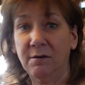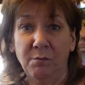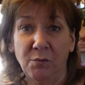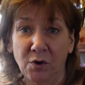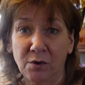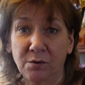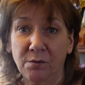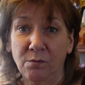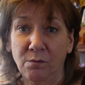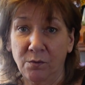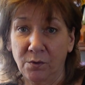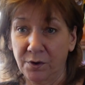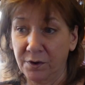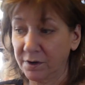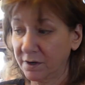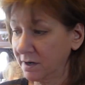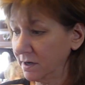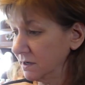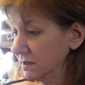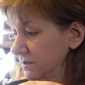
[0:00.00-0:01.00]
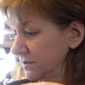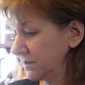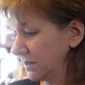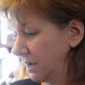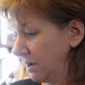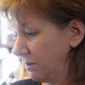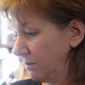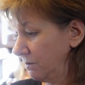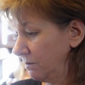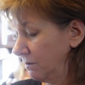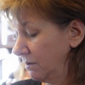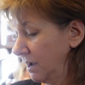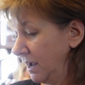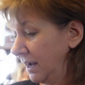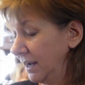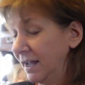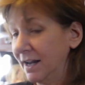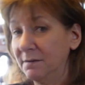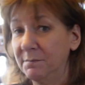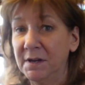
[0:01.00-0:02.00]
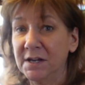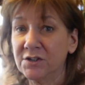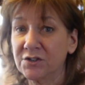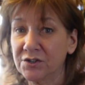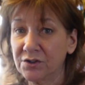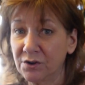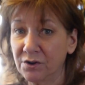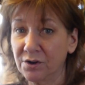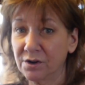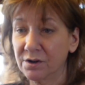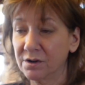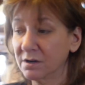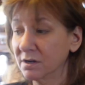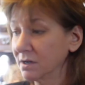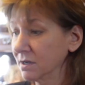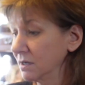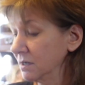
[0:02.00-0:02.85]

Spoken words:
more work. So I got to make sure